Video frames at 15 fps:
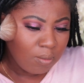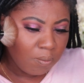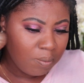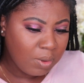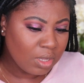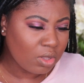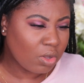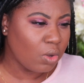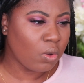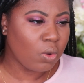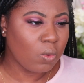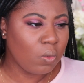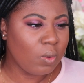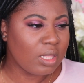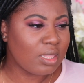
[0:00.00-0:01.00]
but
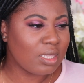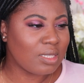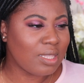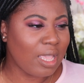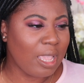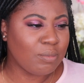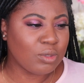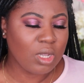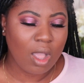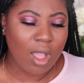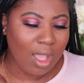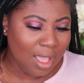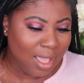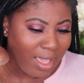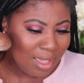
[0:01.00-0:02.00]
cool at the same
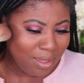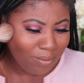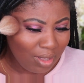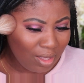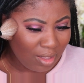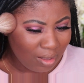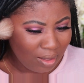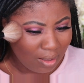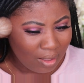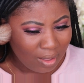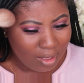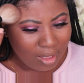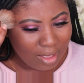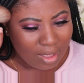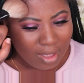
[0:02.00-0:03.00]
time.
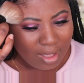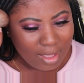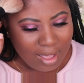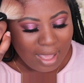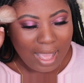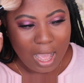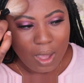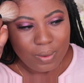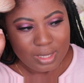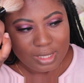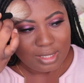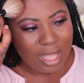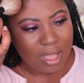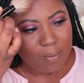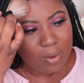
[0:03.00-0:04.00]
How is
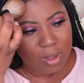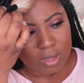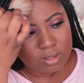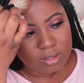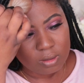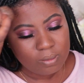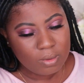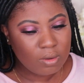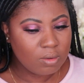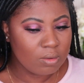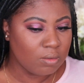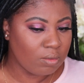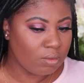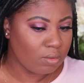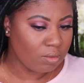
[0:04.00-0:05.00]
that possible?